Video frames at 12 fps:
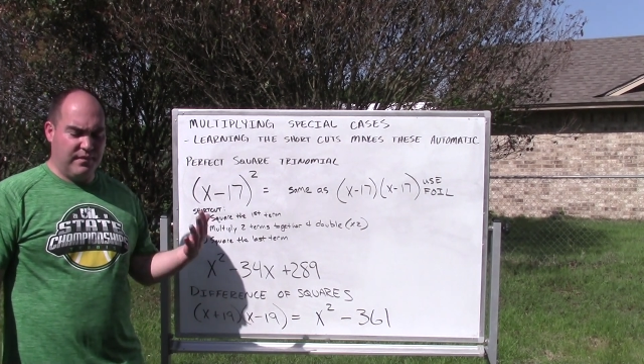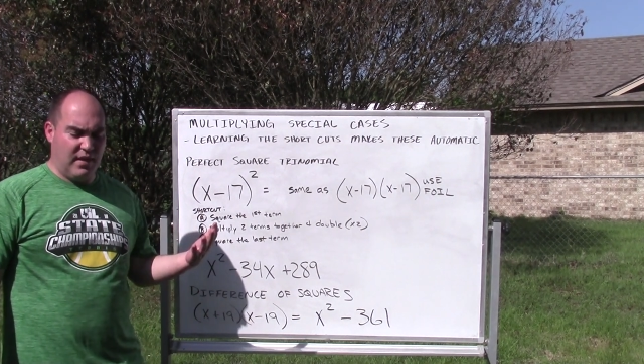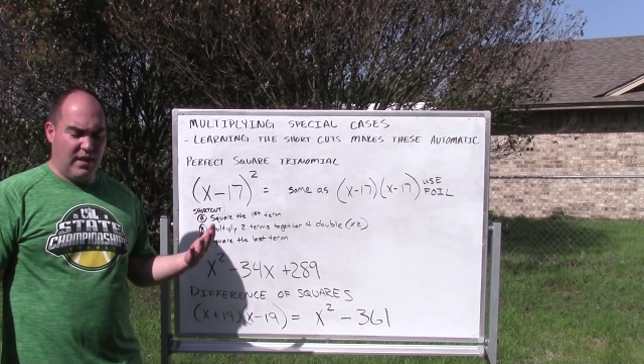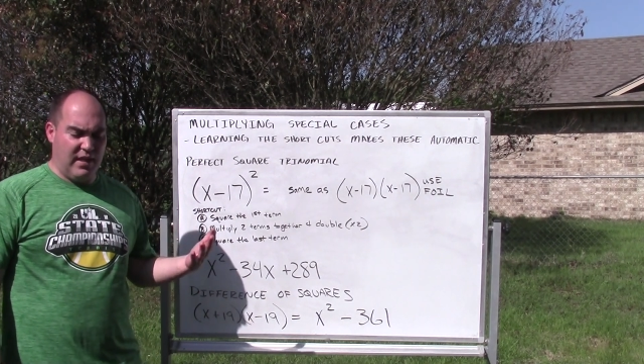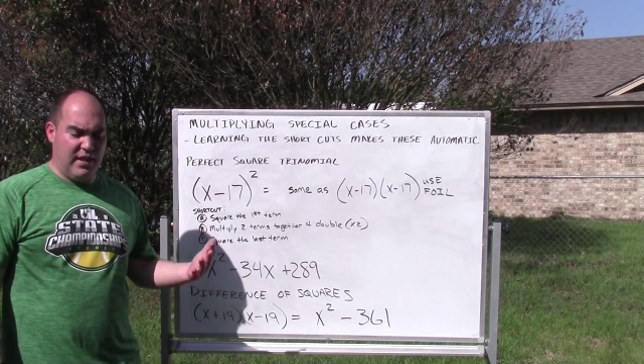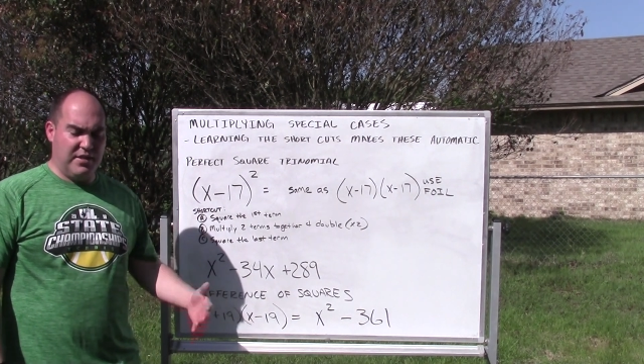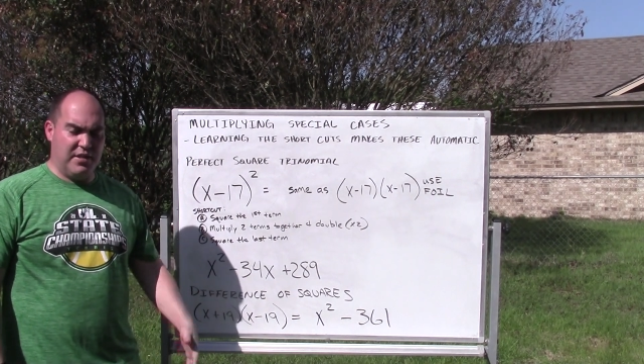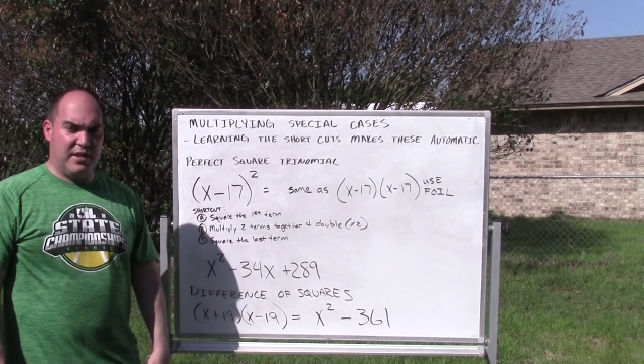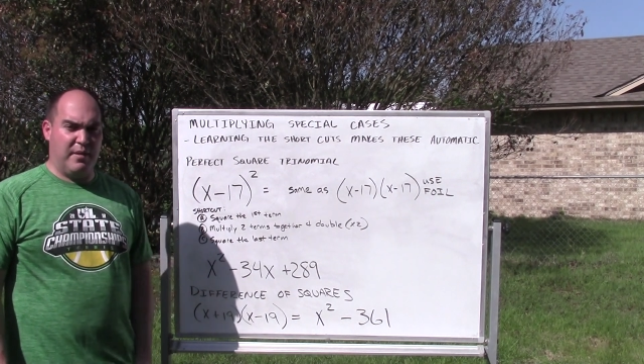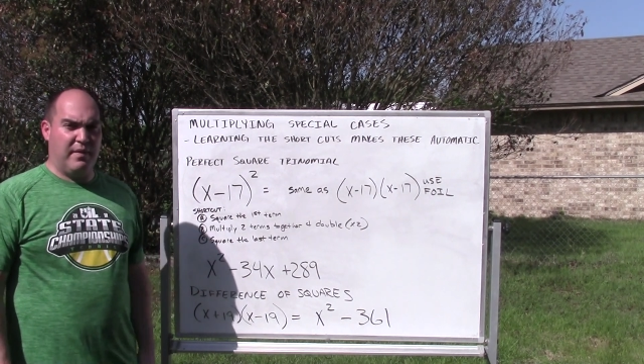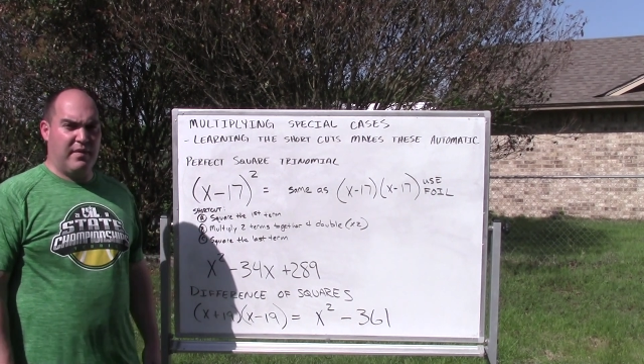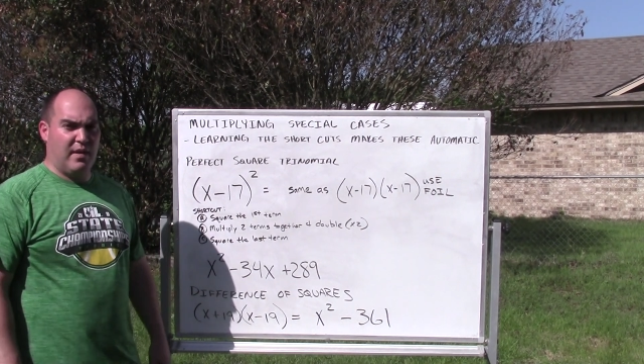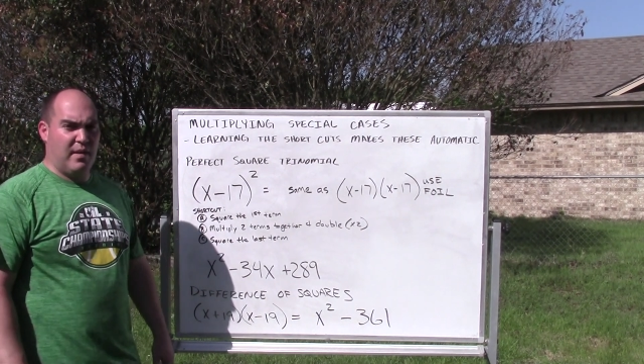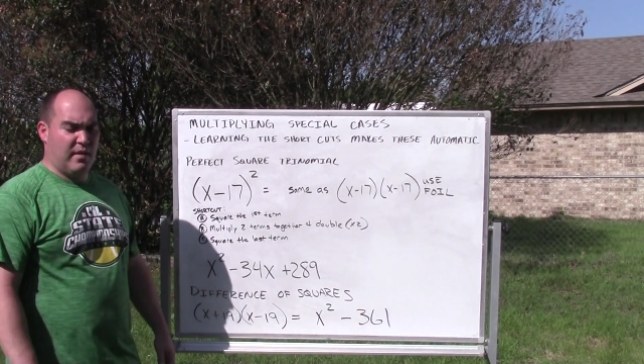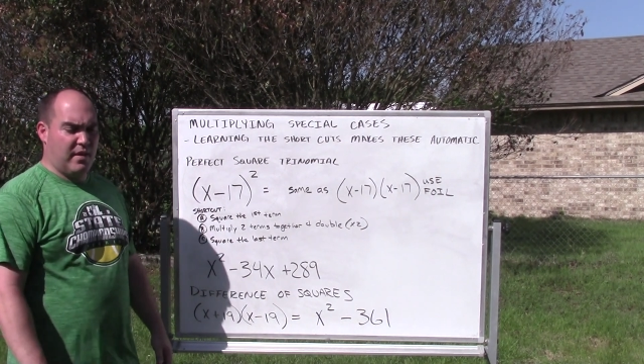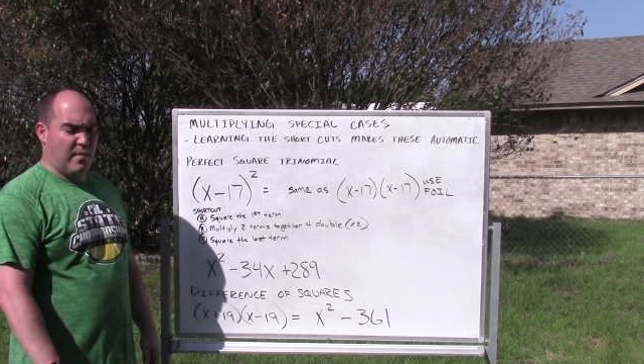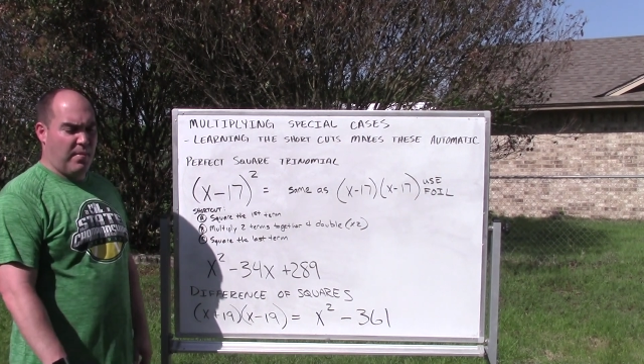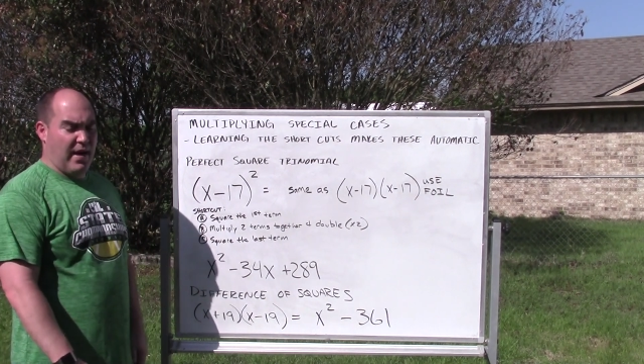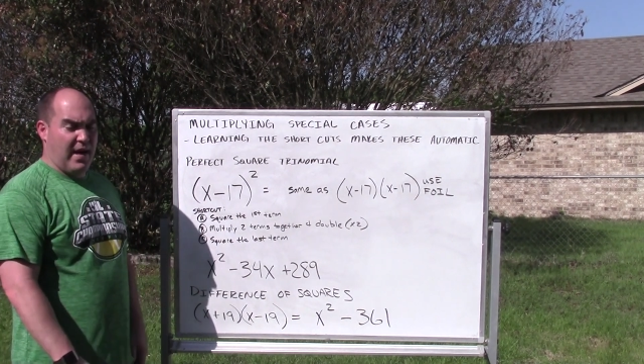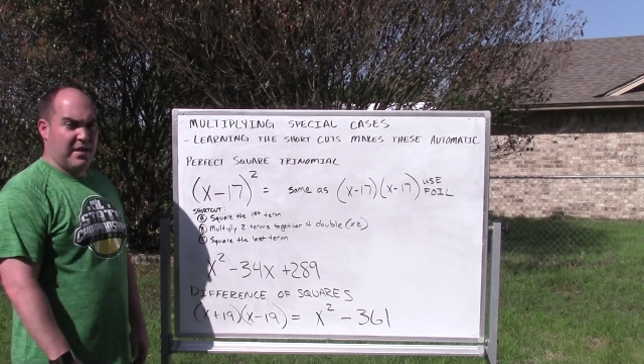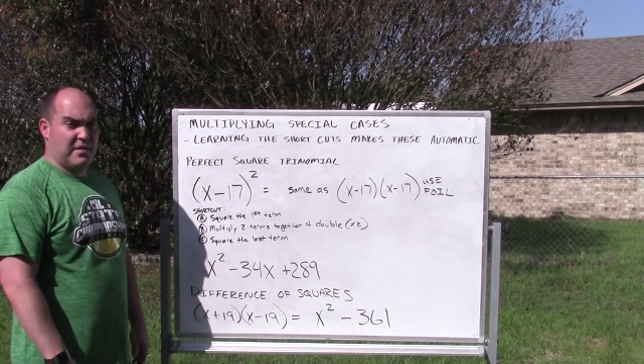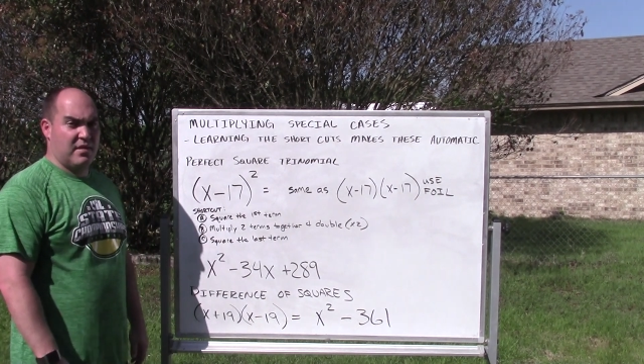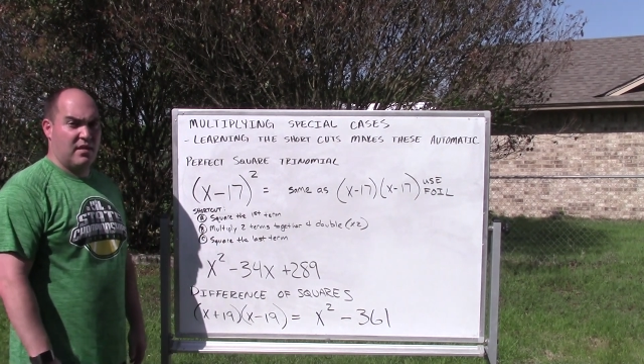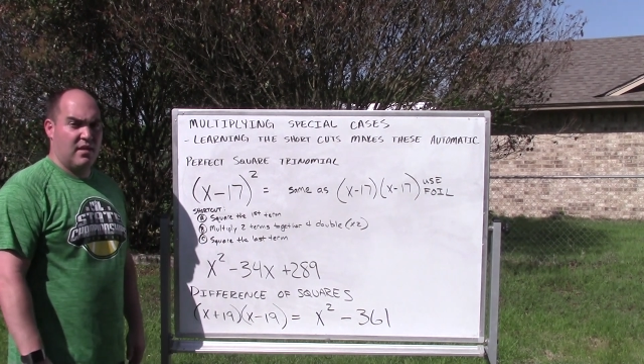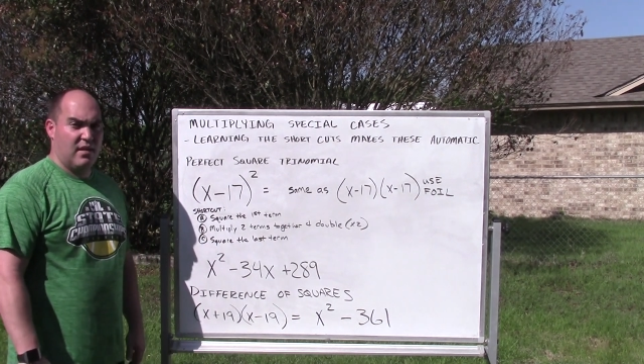just like we've done in the past,